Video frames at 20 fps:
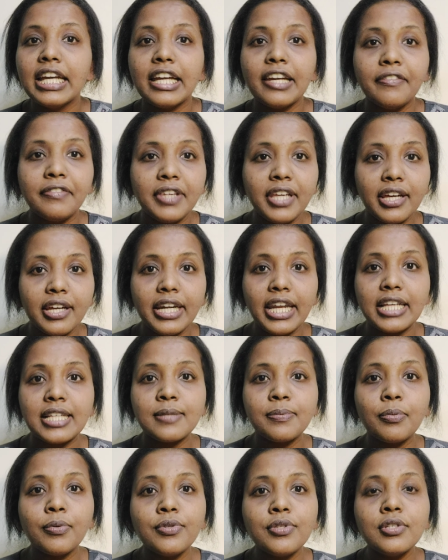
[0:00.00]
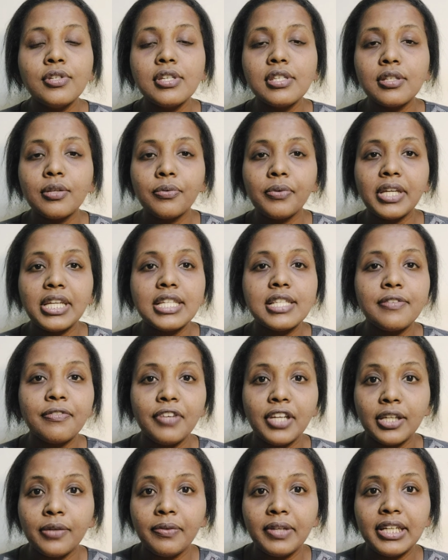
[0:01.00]
if they are exposed to screens
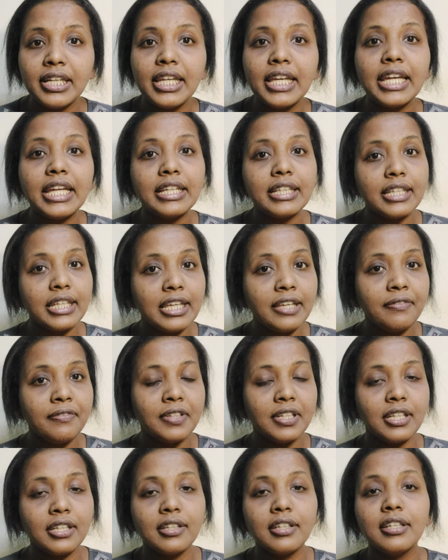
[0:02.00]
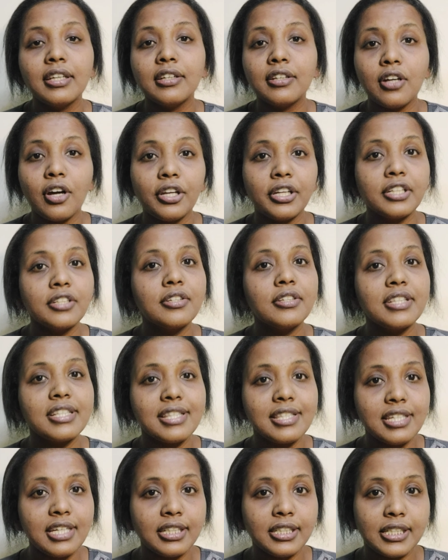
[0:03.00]
frequently in the evening, according to the
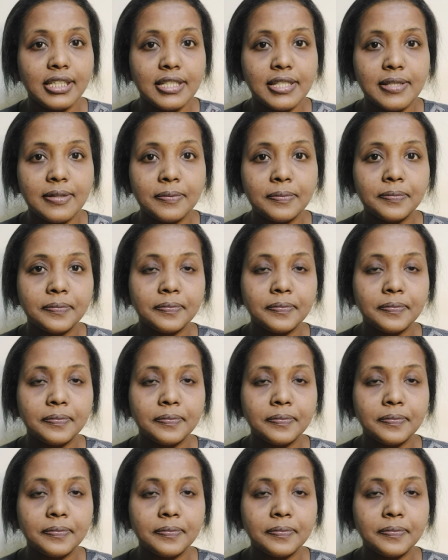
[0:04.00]
studies.